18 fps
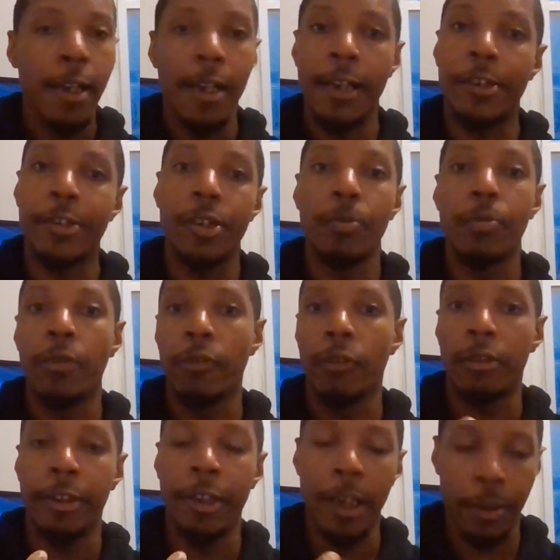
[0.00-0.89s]
Has she been
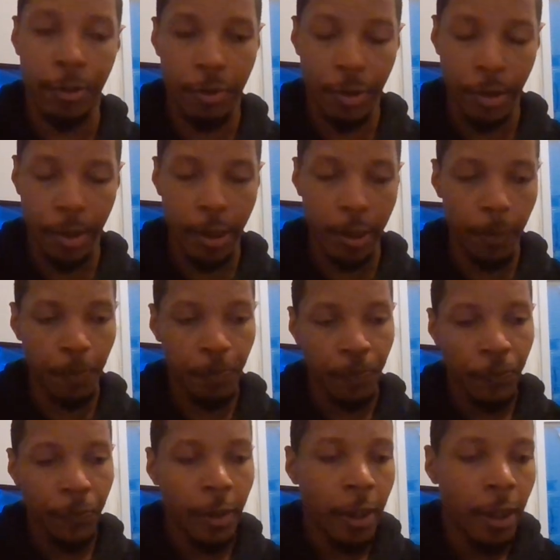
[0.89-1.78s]
really interesting?
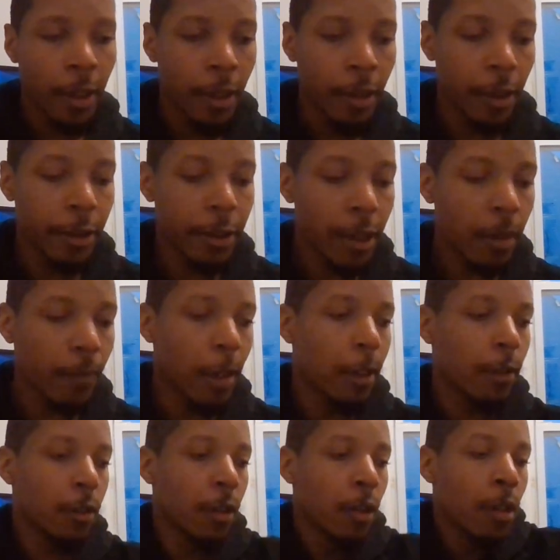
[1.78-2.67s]
The thing
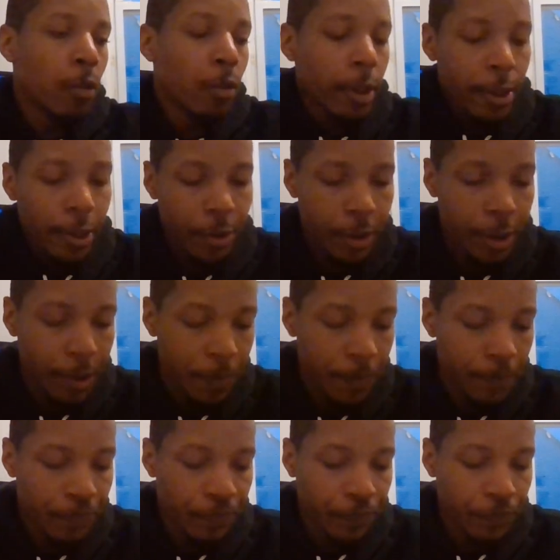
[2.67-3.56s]
about Lois